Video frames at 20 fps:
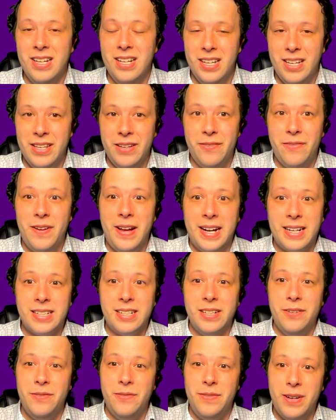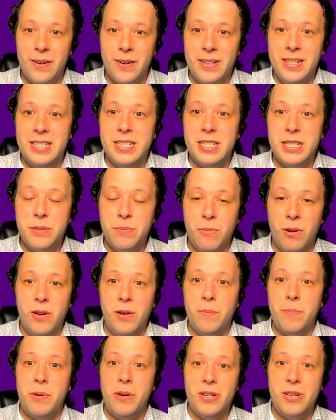In fact, a very small
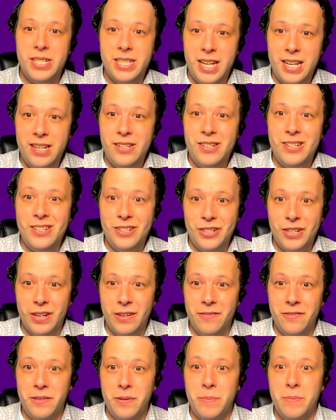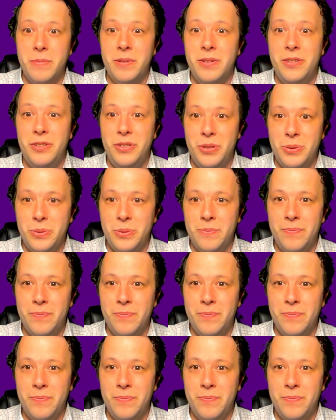percentage of them do.